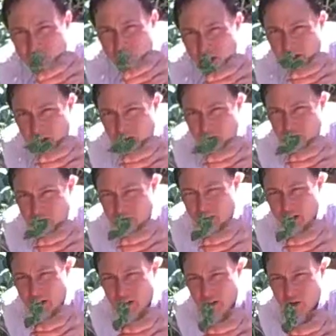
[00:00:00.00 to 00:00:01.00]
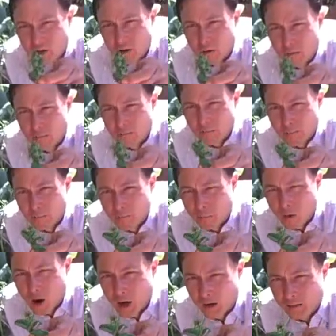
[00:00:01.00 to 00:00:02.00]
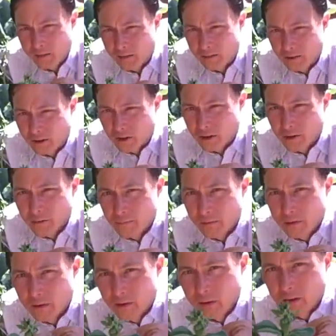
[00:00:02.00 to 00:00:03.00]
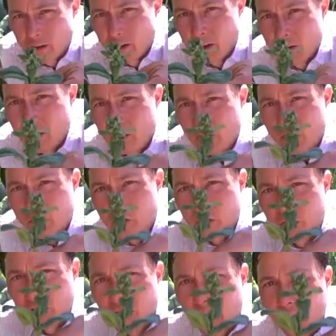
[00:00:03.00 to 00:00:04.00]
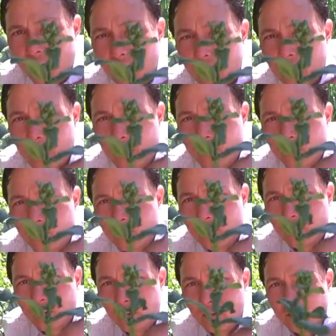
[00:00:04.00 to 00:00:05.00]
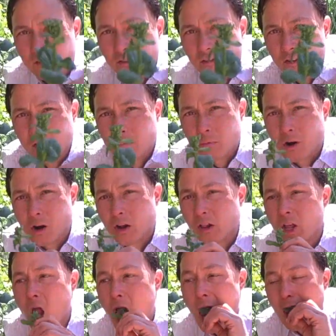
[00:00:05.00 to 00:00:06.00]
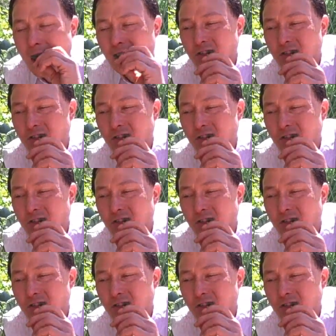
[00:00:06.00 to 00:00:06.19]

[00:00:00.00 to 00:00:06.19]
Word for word: of looks like actually like little broccolis there. And sure as heck, you can actually just eat these just like broccoli.